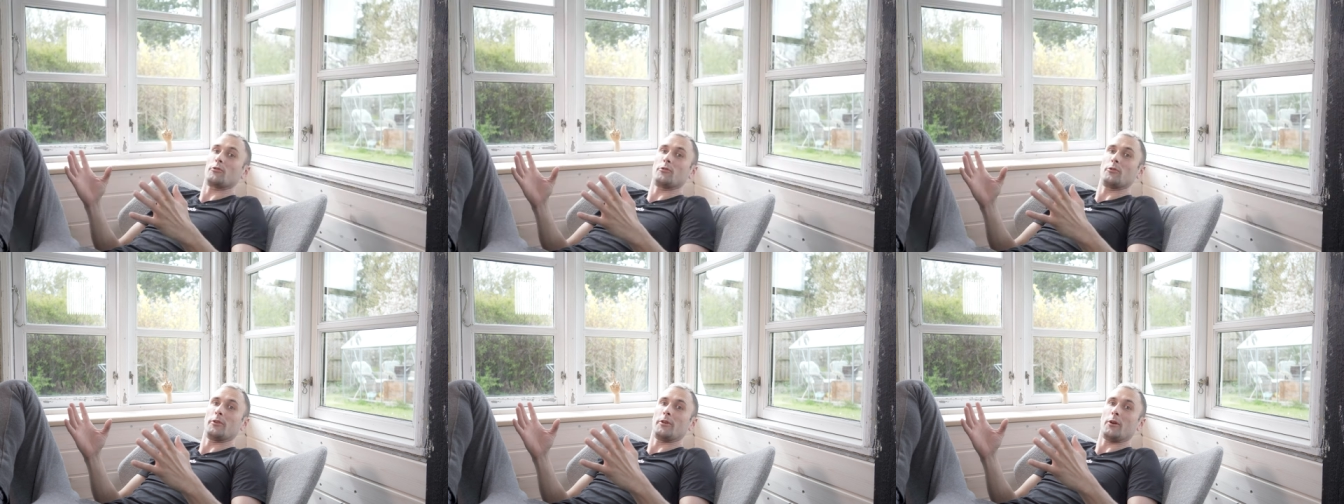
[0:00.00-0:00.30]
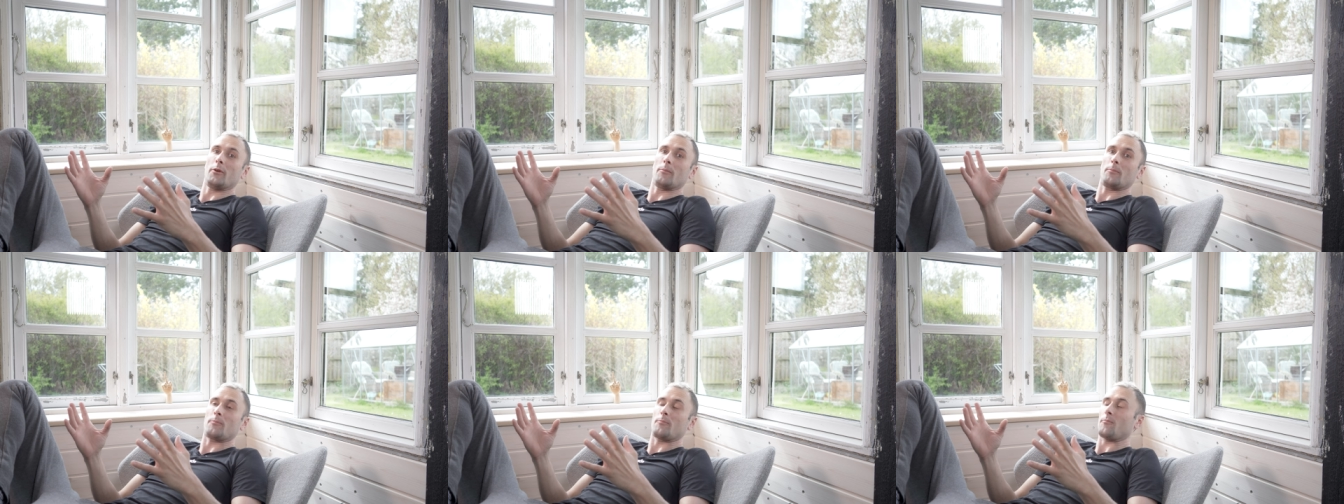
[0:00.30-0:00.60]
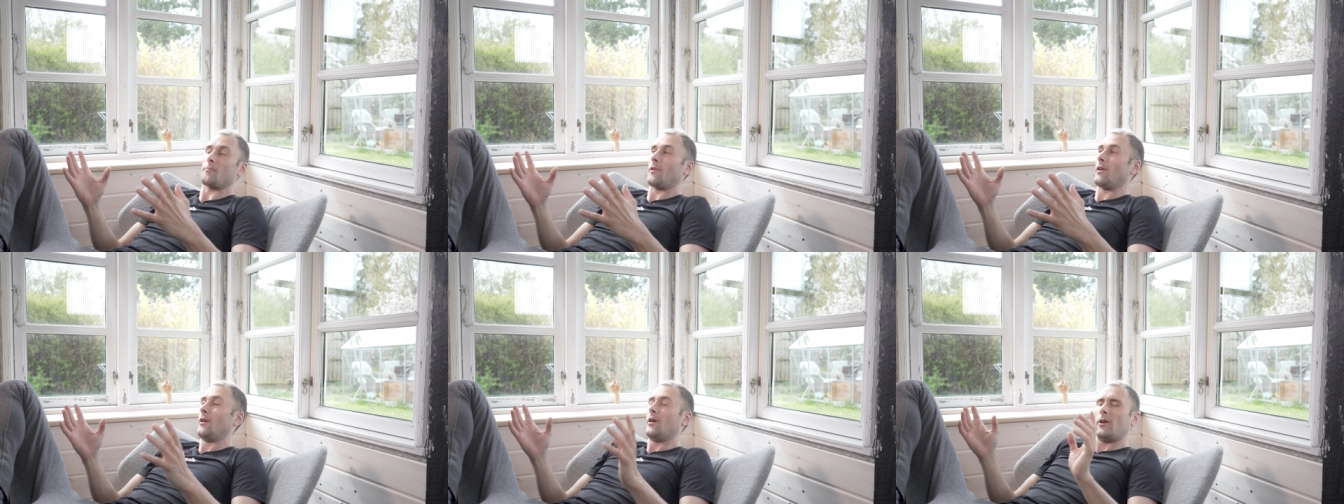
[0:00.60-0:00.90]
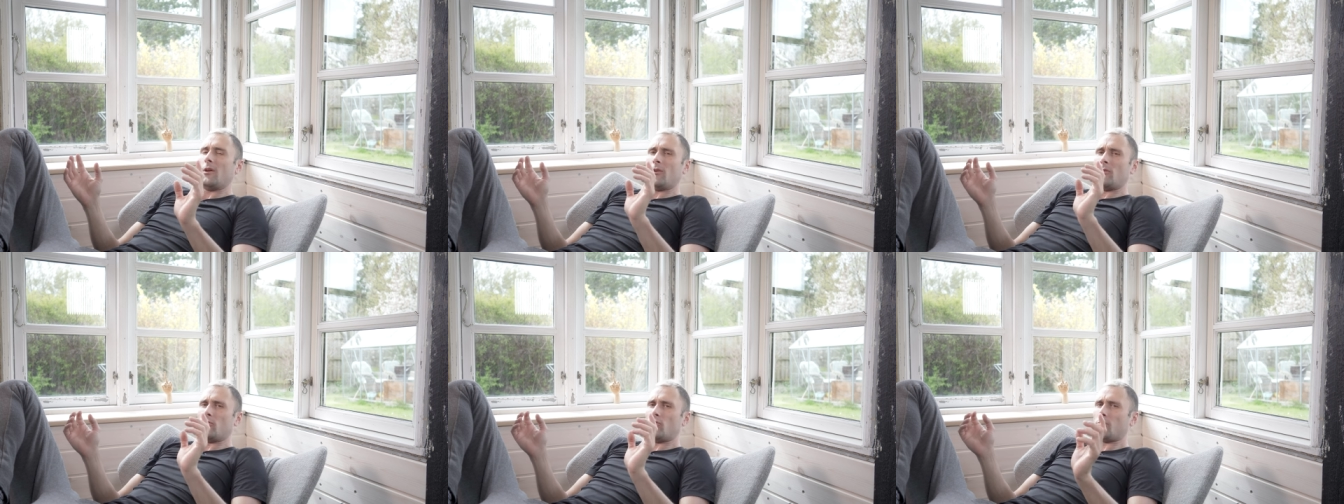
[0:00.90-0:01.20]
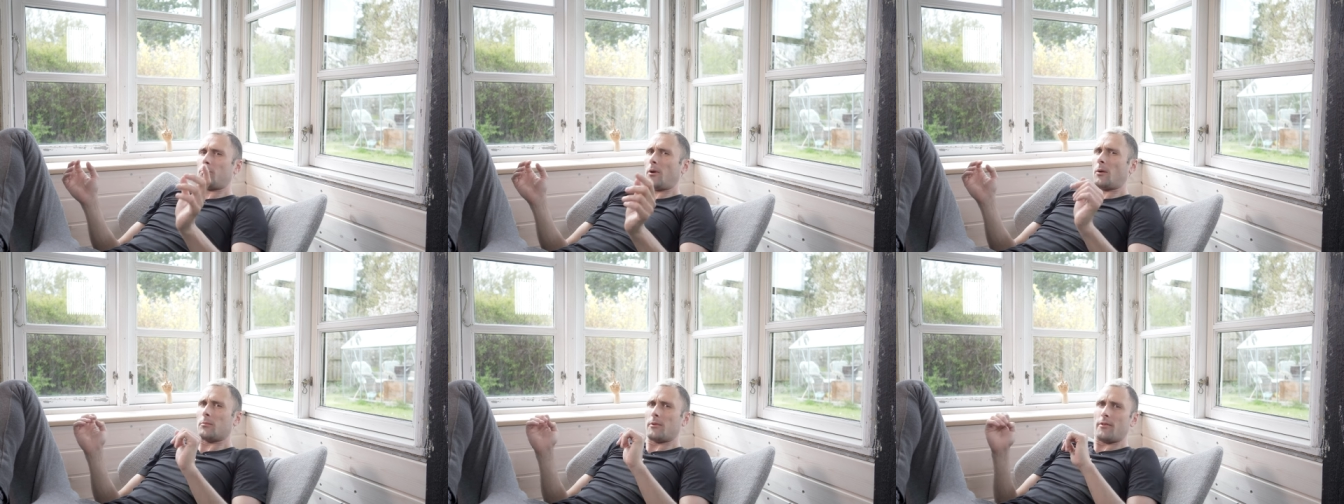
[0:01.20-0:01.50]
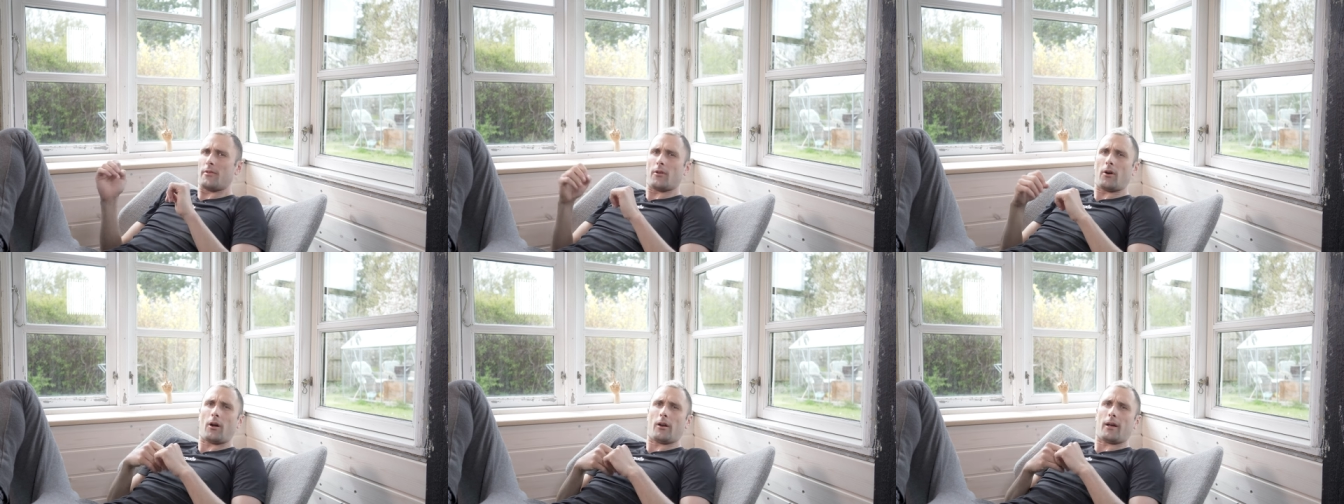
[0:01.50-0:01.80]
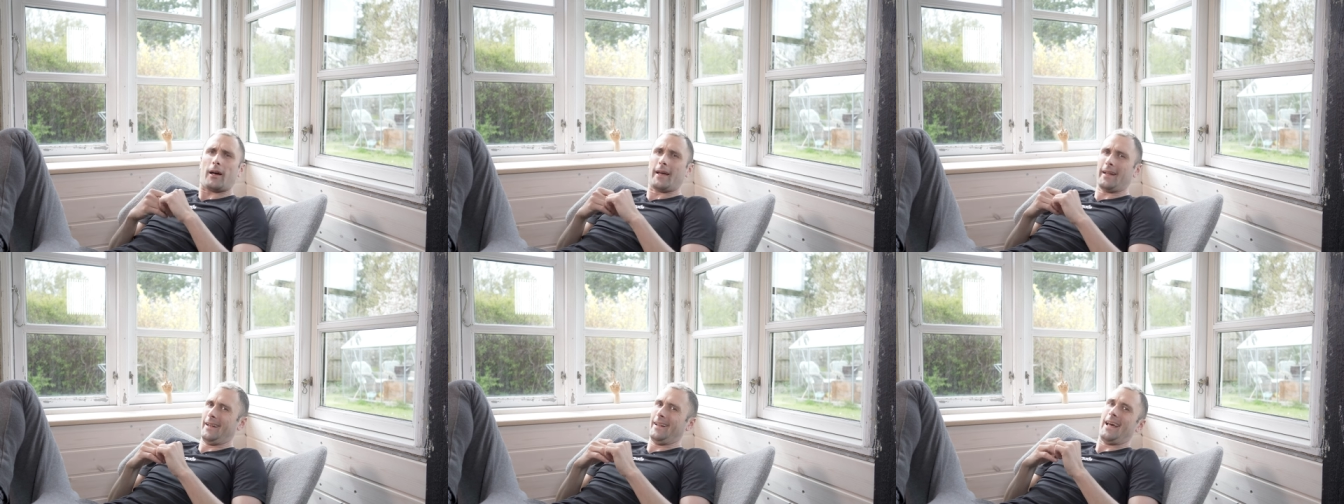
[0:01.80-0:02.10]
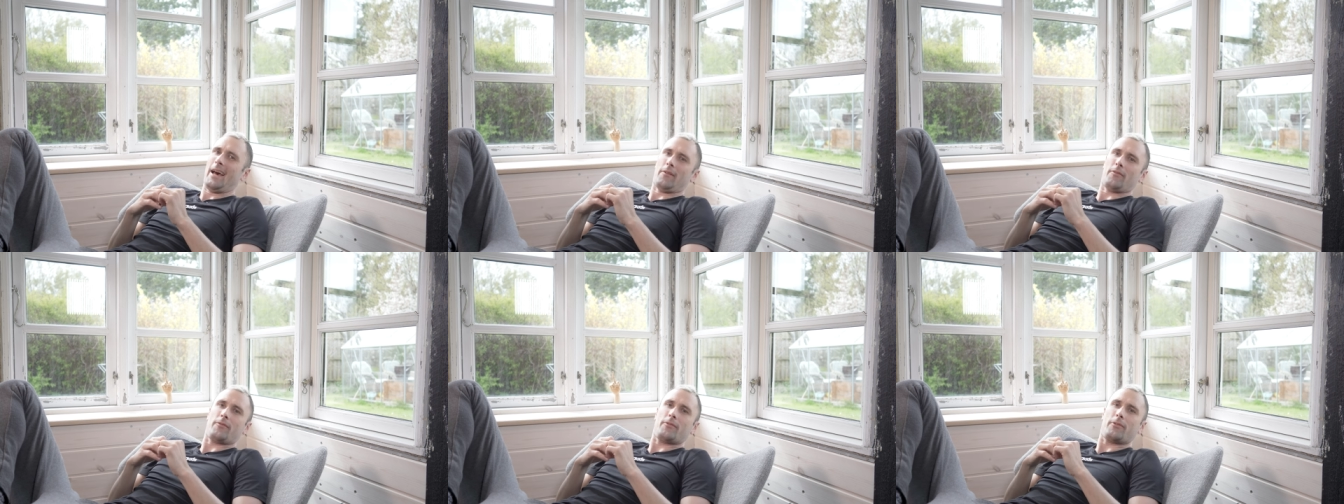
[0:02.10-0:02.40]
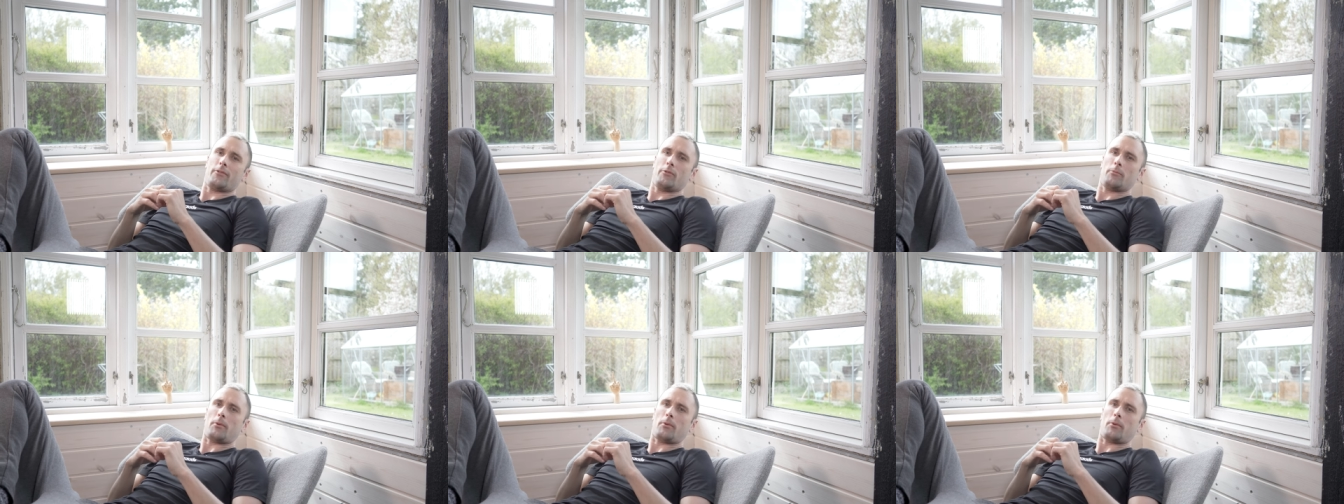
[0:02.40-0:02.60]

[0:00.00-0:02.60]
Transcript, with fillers: studio. You probably thought I left.